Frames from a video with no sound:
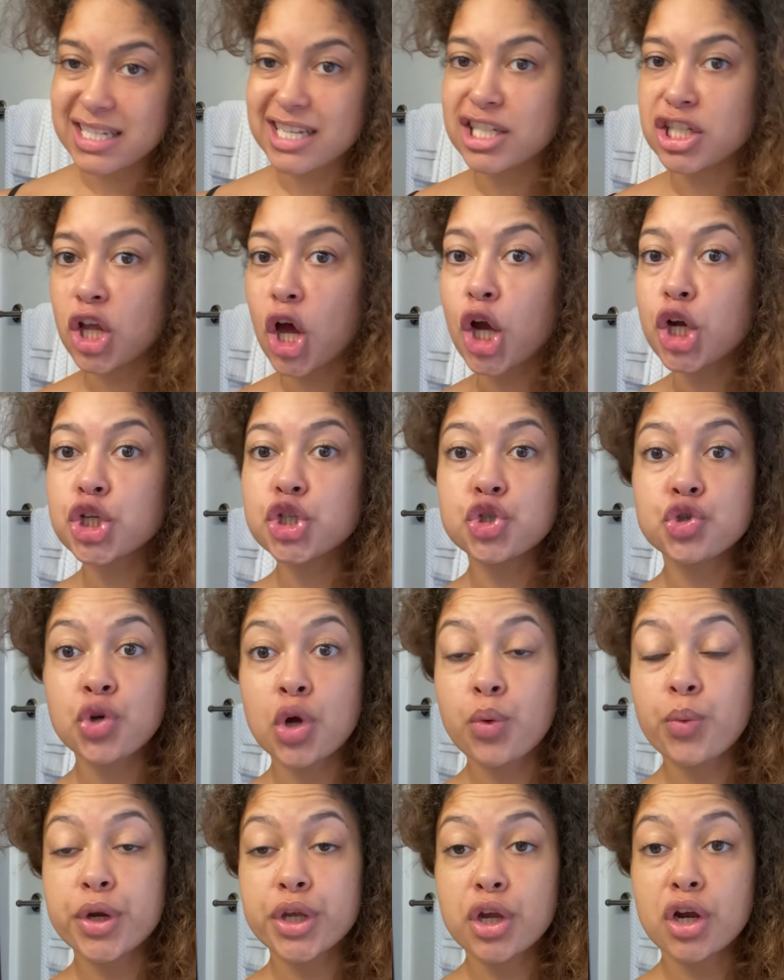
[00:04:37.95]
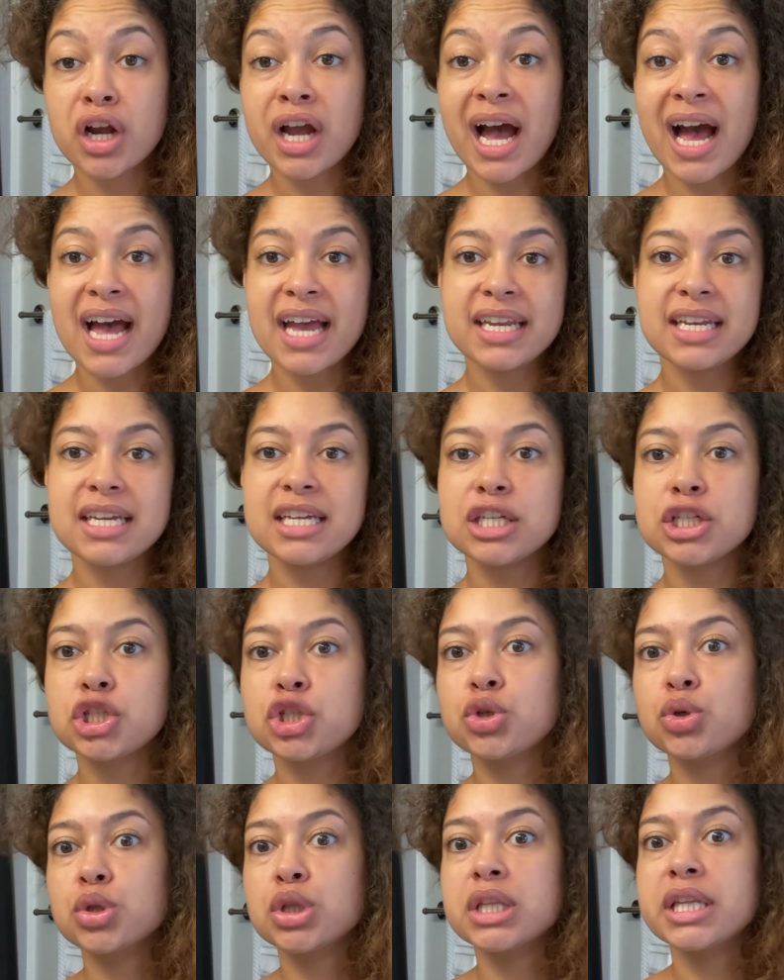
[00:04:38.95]
As long as you know where your guide is,
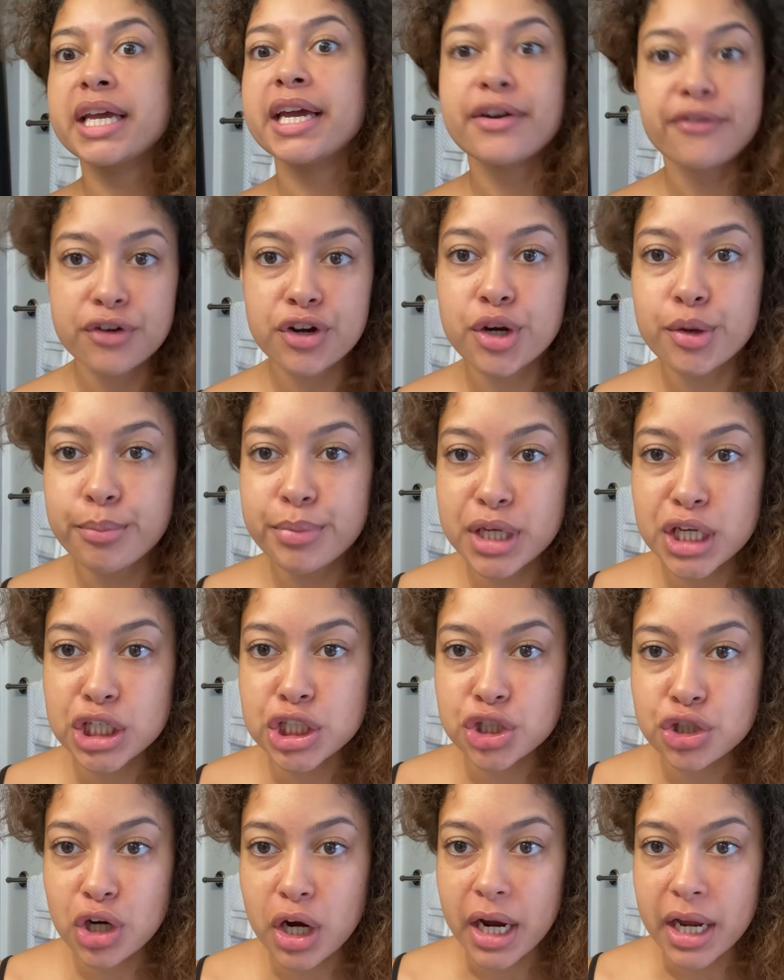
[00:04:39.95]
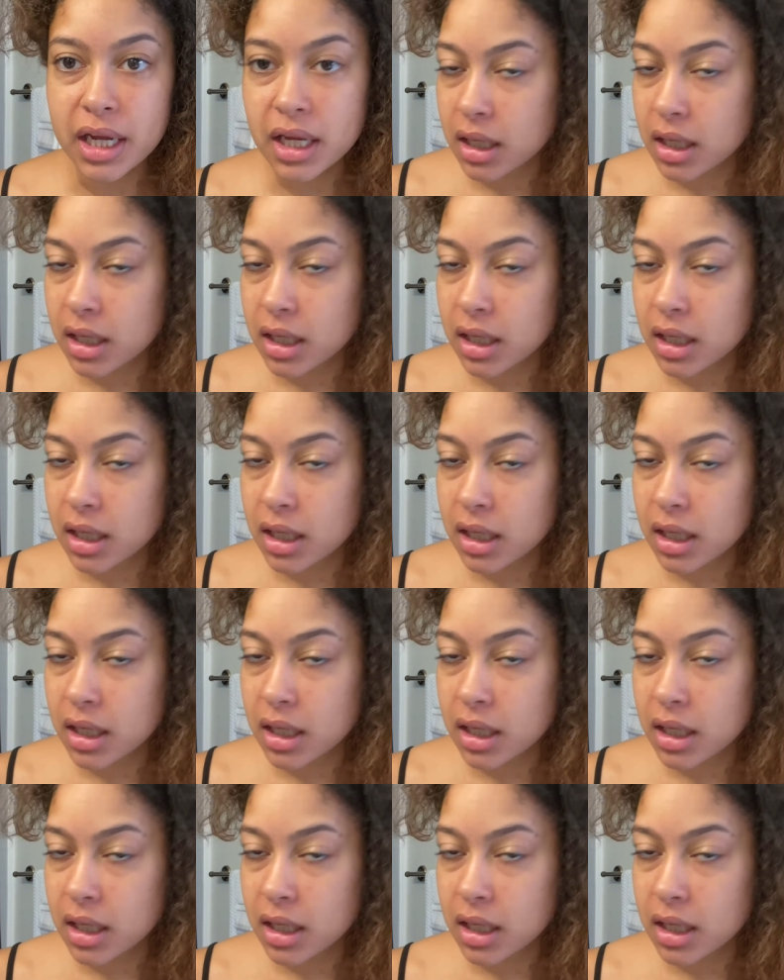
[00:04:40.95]
you'll never be astray.